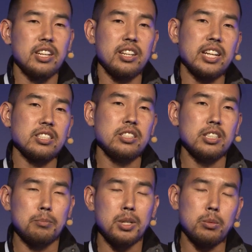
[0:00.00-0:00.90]
and
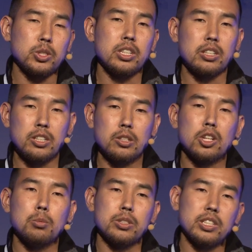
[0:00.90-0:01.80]
licensing and publishing
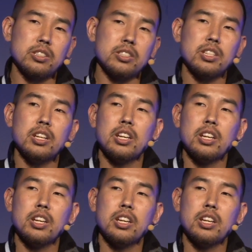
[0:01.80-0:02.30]
global deals,